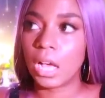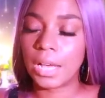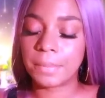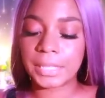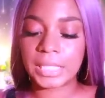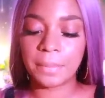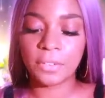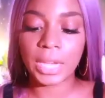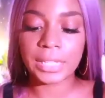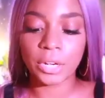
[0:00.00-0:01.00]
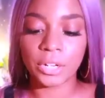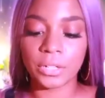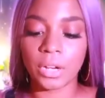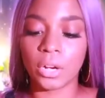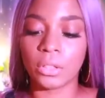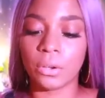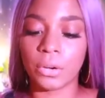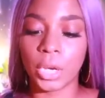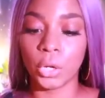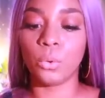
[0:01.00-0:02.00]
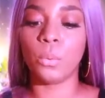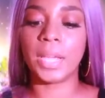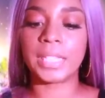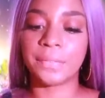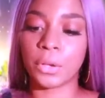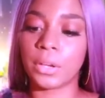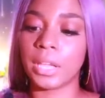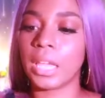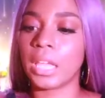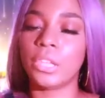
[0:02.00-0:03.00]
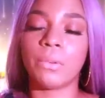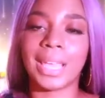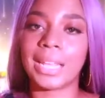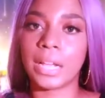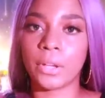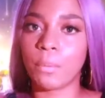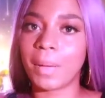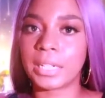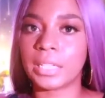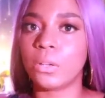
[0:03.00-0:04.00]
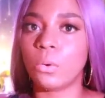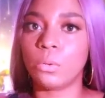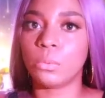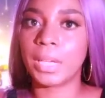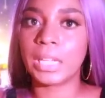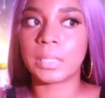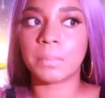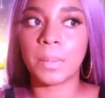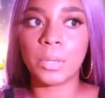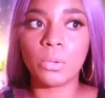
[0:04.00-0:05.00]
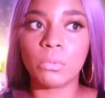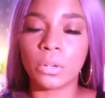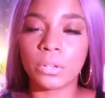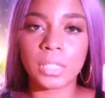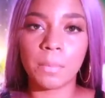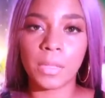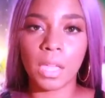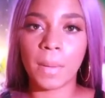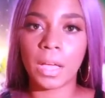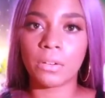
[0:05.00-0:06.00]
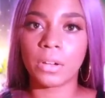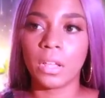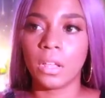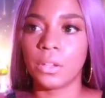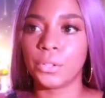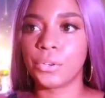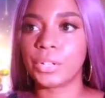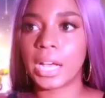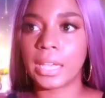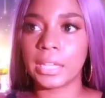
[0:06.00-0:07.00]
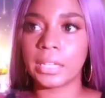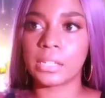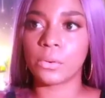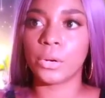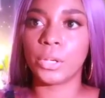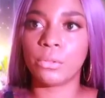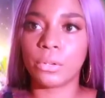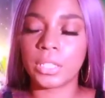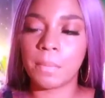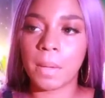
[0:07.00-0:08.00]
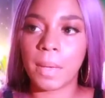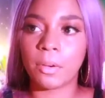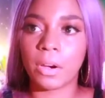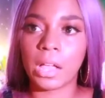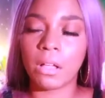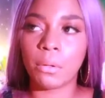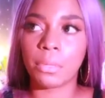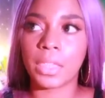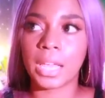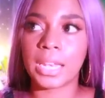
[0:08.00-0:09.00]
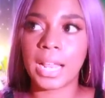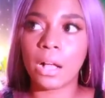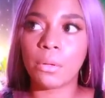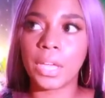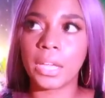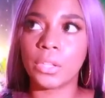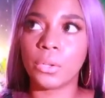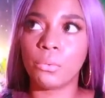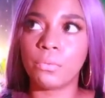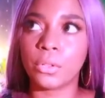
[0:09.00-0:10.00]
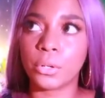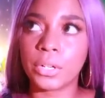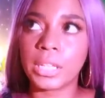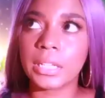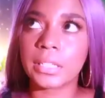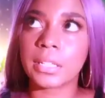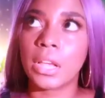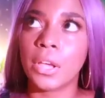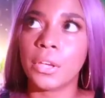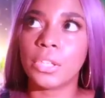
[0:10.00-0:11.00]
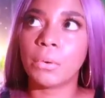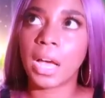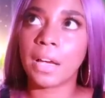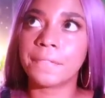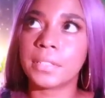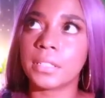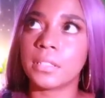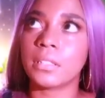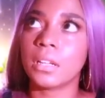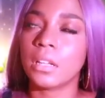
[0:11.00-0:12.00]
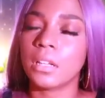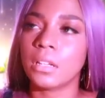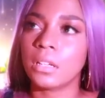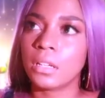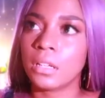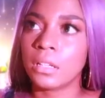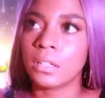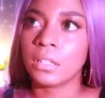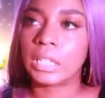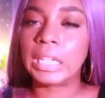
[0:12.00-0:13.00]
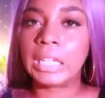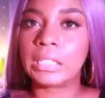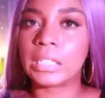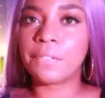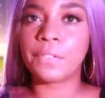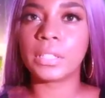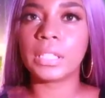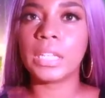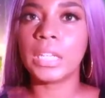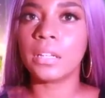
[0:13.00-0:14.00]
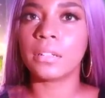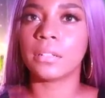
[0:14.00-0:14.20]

Um, some of you guys are, are learning new ways of cooking. You cannot go back to the old ways. Maybe you learned something about your diet or you learned something about your health that now that you've learned this, you have to eat differently